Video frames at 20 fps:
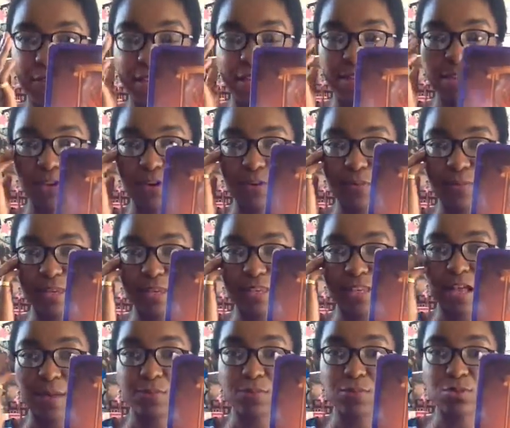like there will be
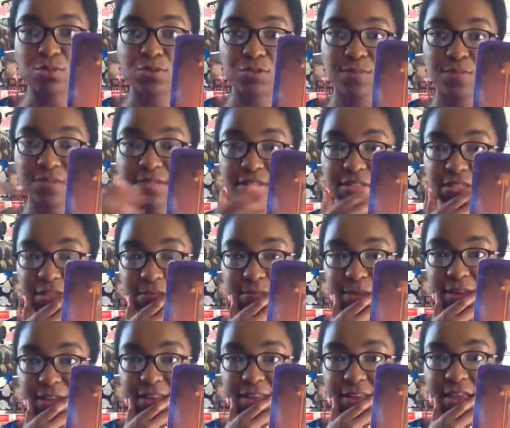couple trips this
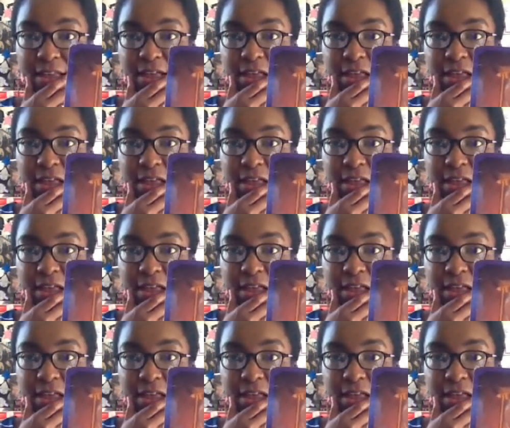month.